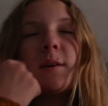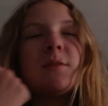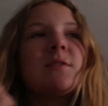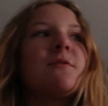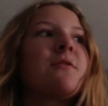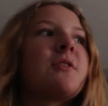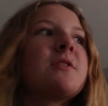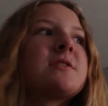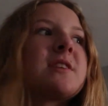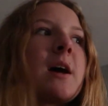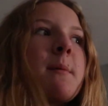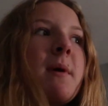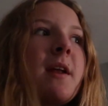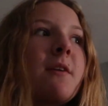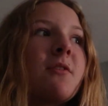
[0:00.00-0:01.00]
So that was the first
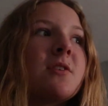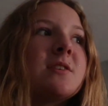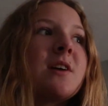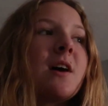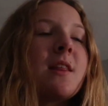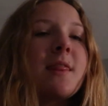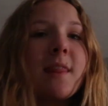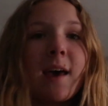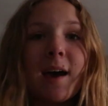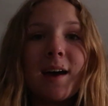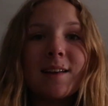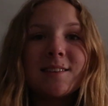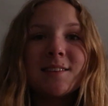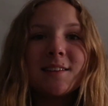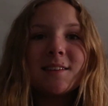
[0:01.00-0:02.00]
time I'd ever done
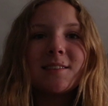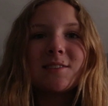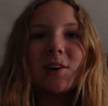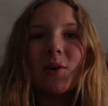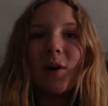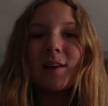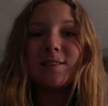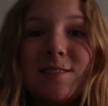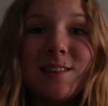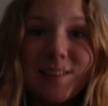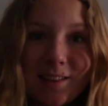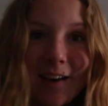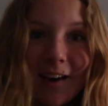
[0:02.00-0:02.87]
that, so I did